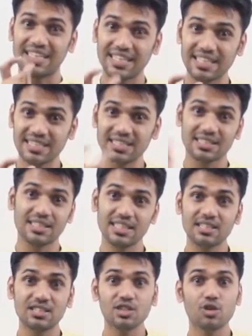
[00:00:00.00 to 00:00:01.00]
Is
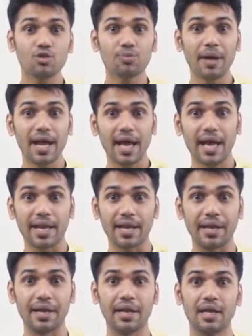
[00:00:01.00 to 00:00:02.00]
this your
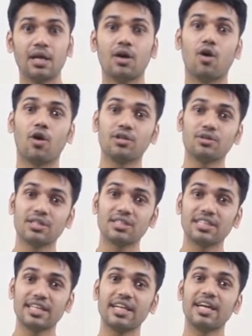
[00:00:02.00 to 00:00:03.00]
pen? Or you can
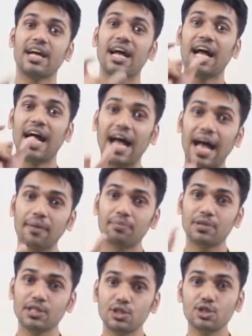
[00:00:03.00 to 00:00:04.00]
say, have
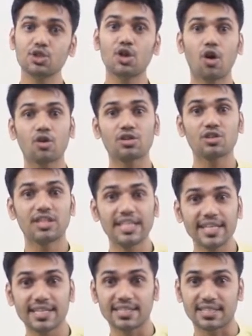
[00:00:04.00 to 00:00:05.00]
you got
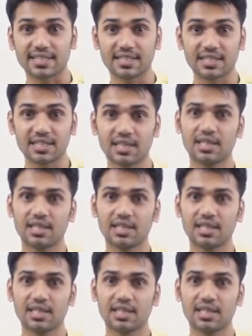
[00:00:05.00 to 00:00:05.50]
this?